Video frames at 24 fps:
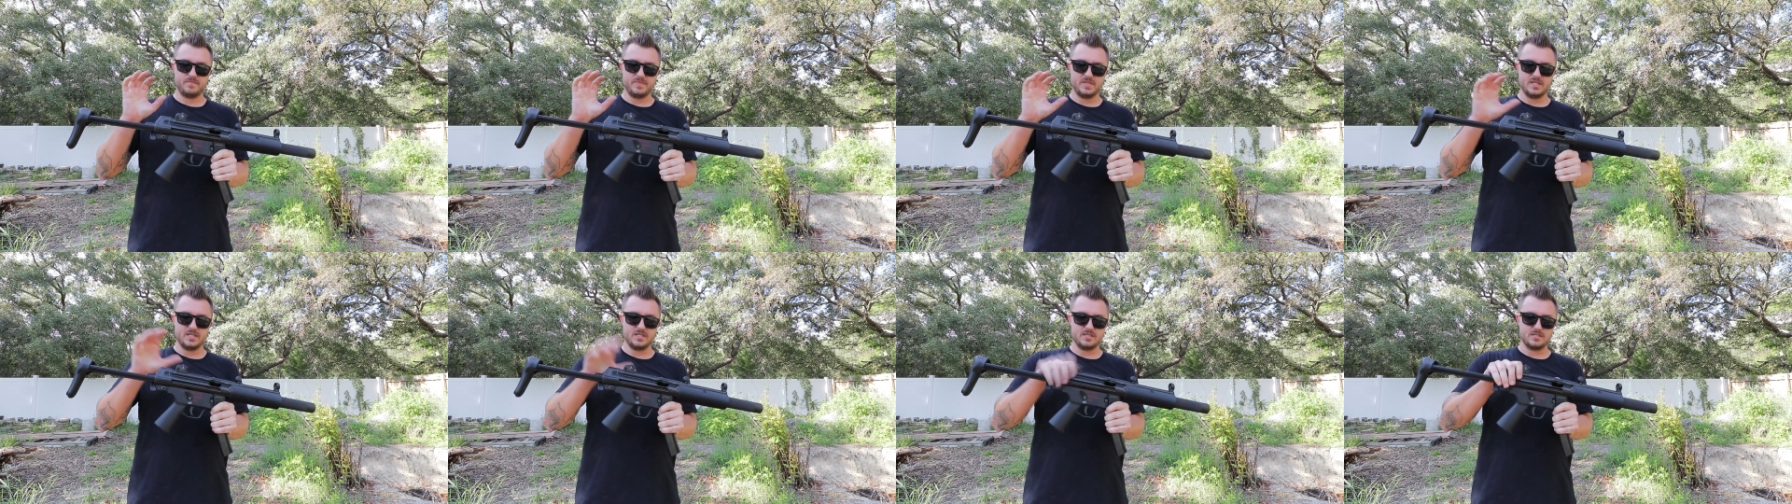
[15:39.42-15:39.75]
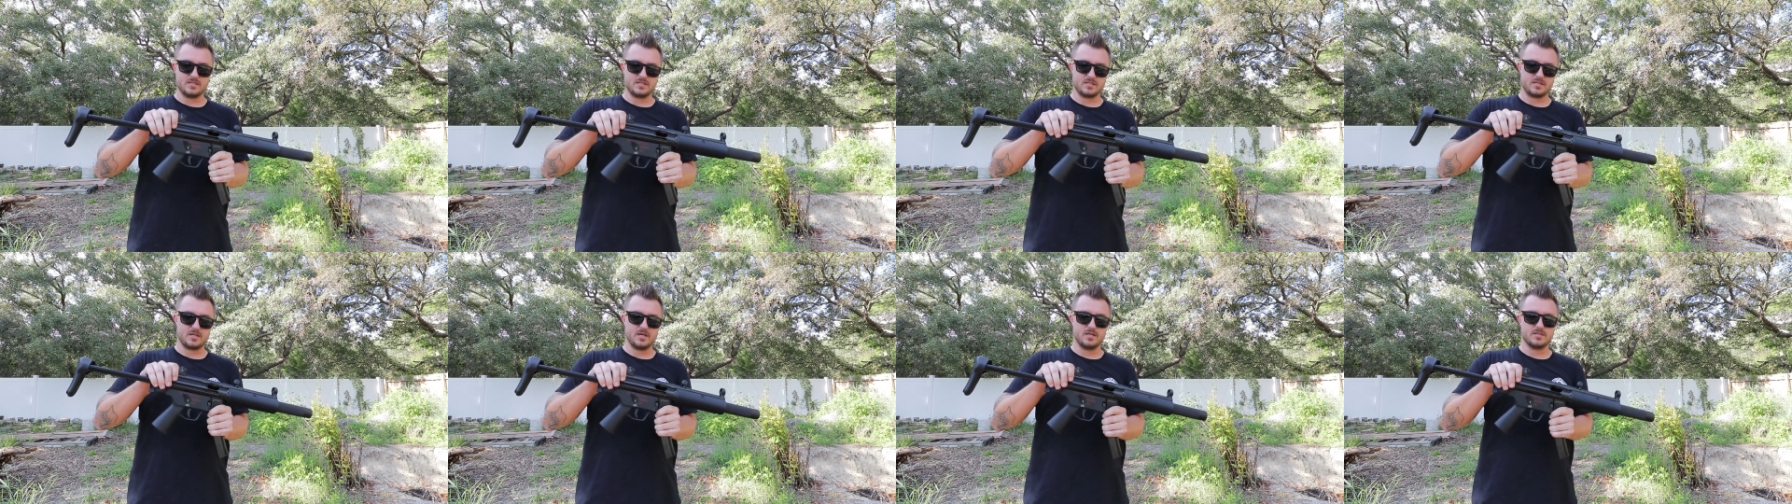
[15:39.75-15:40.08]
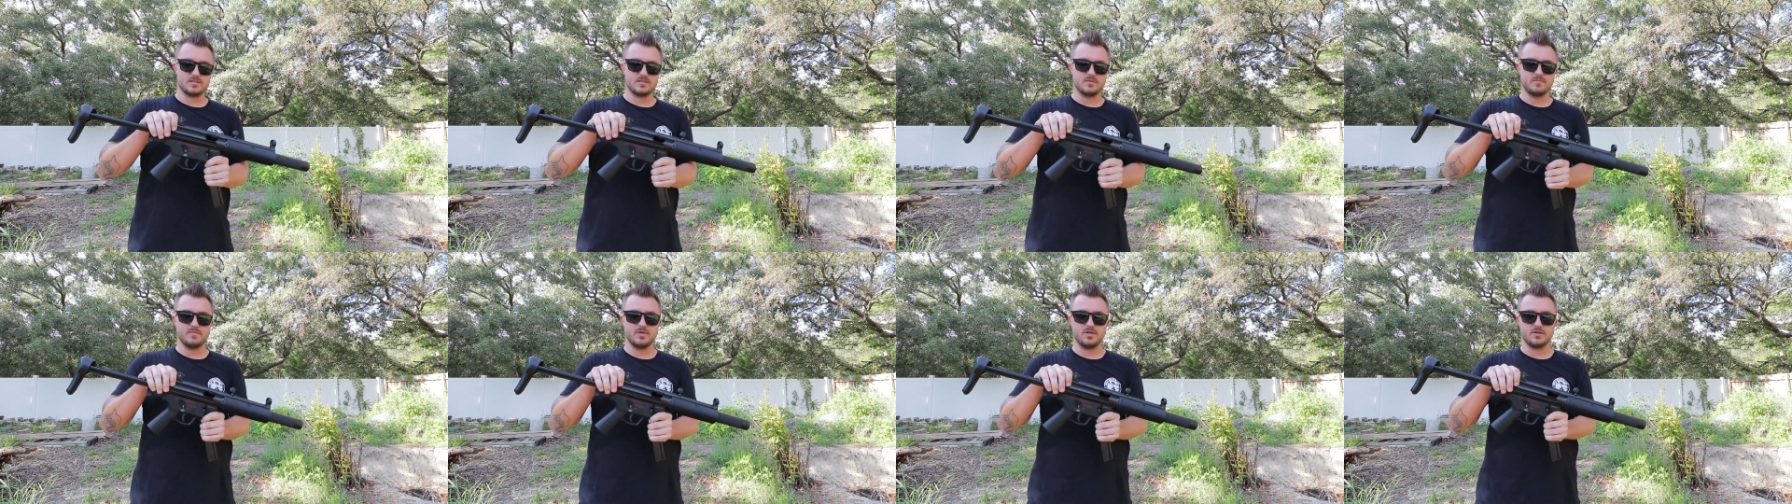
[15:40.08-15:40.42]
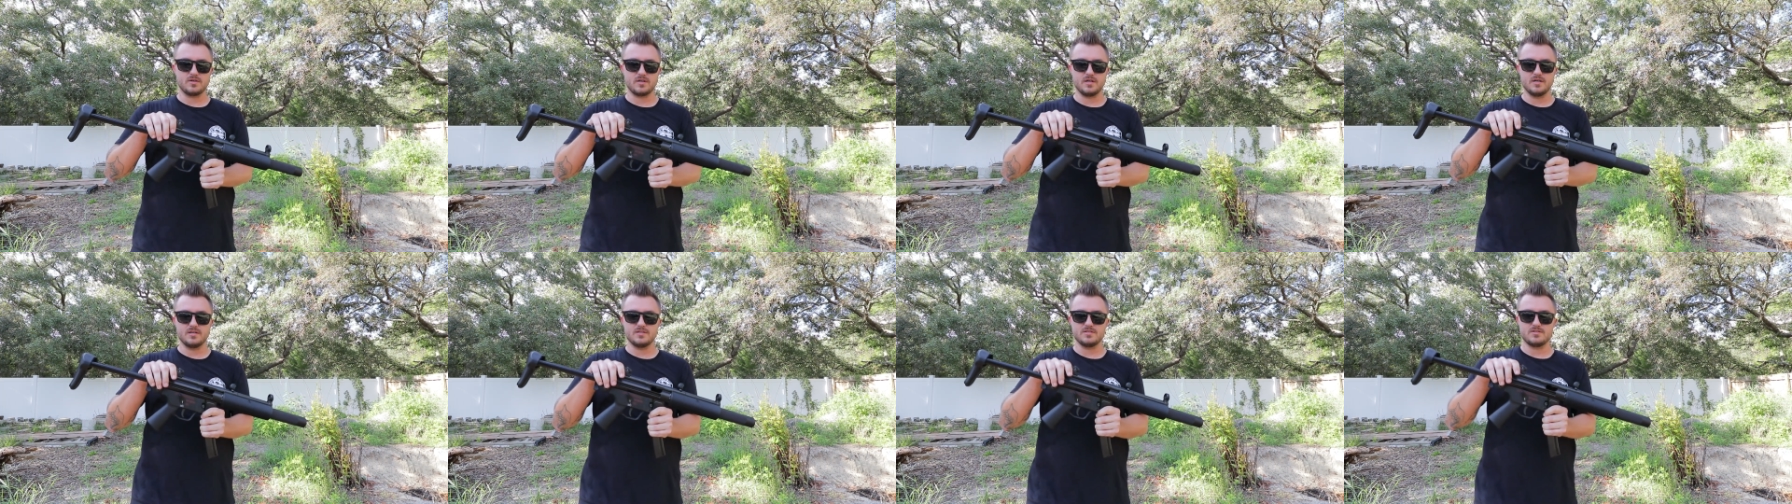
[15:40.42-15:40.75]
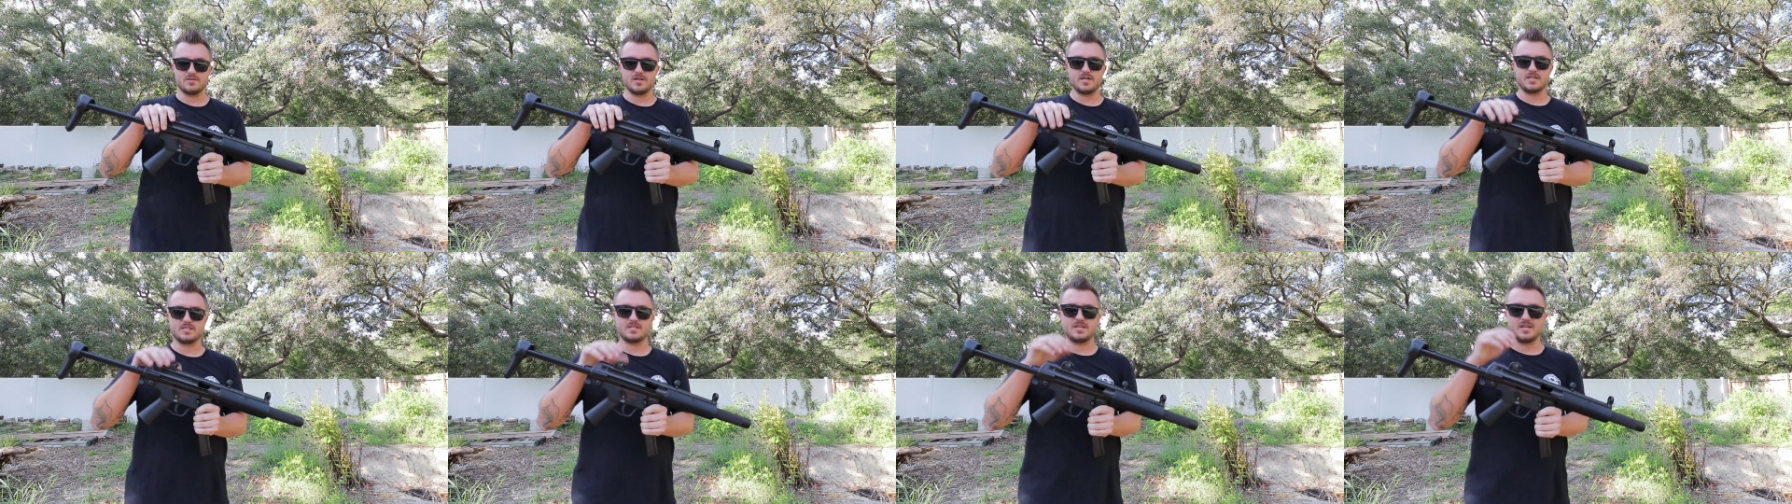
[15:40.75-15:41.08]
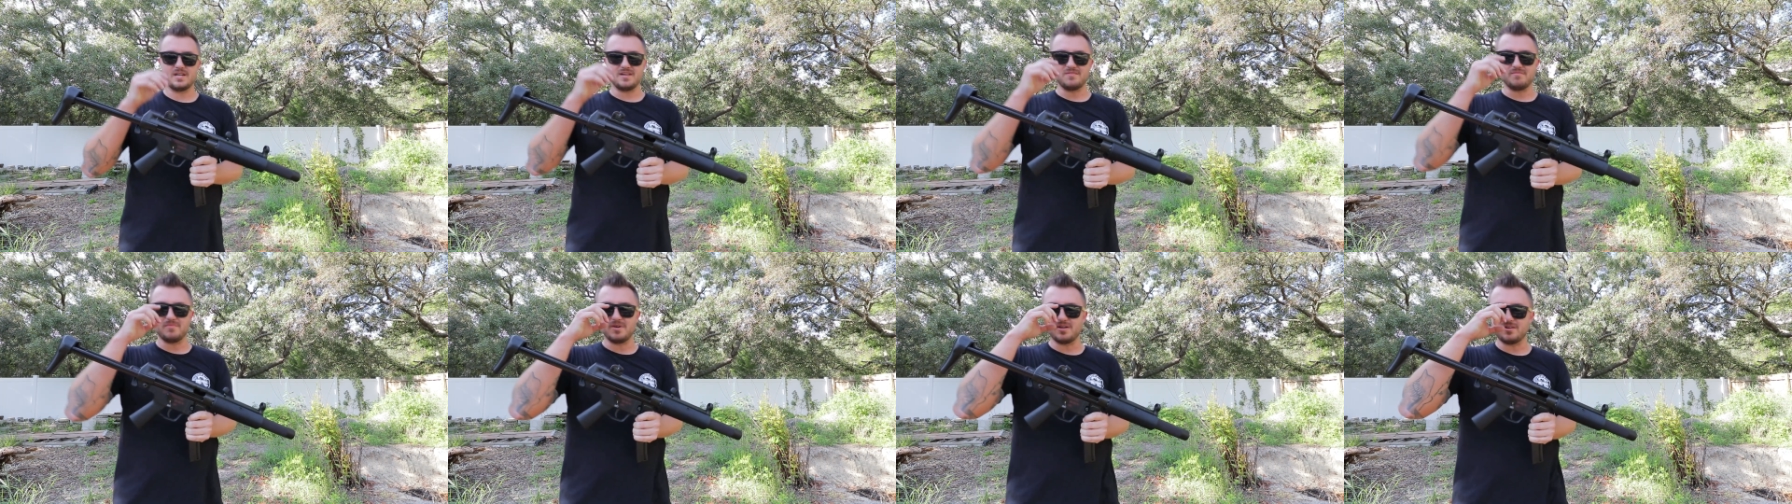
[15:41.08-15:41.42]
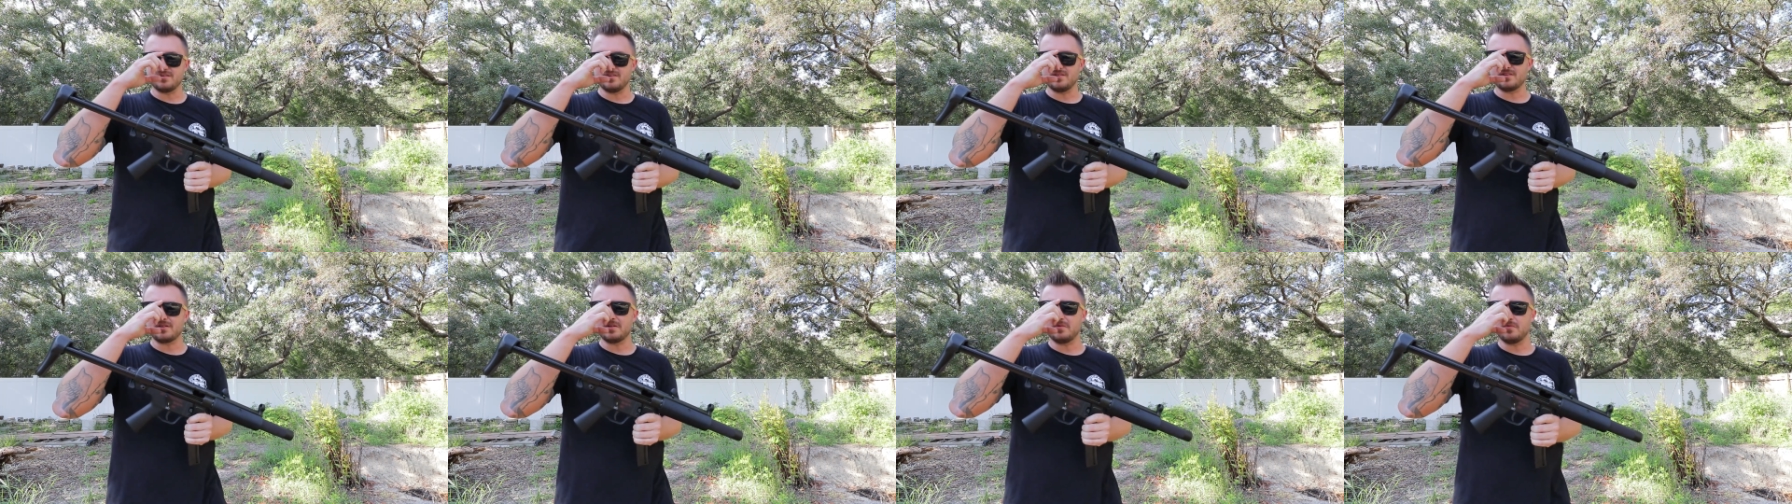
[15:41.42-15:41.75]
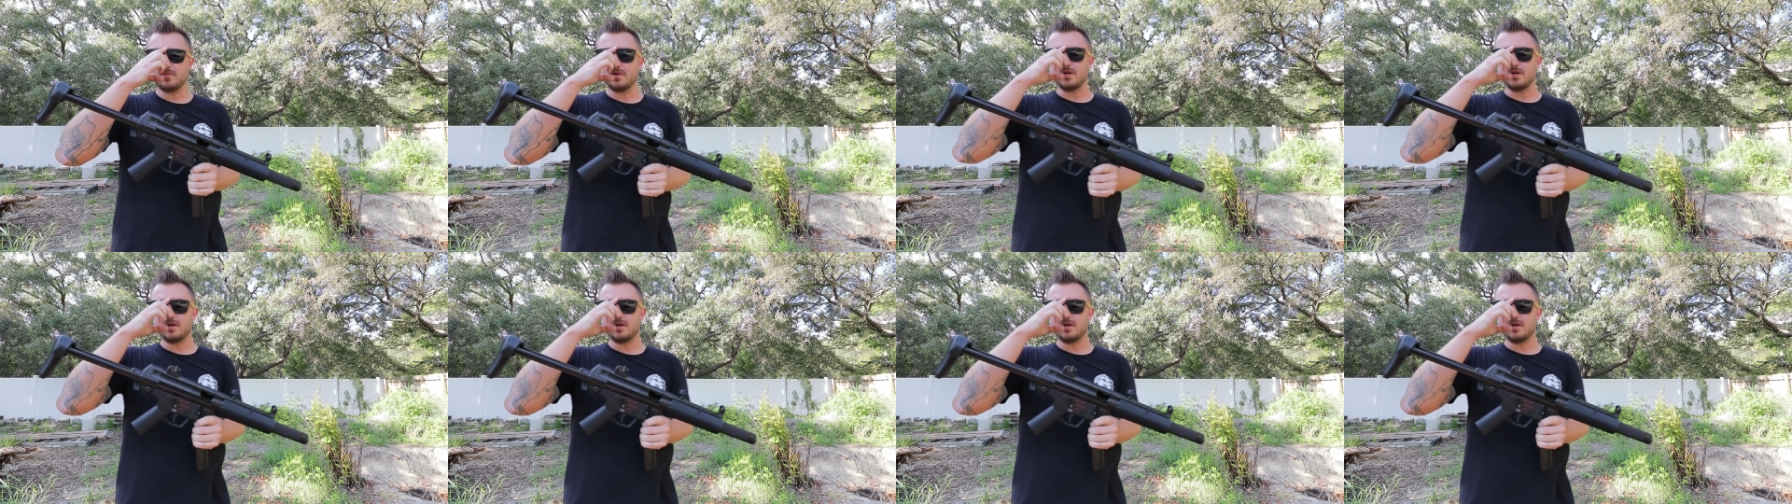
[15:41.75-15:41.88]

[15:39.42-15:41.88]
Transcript: these custom built guns are actually going to have better looking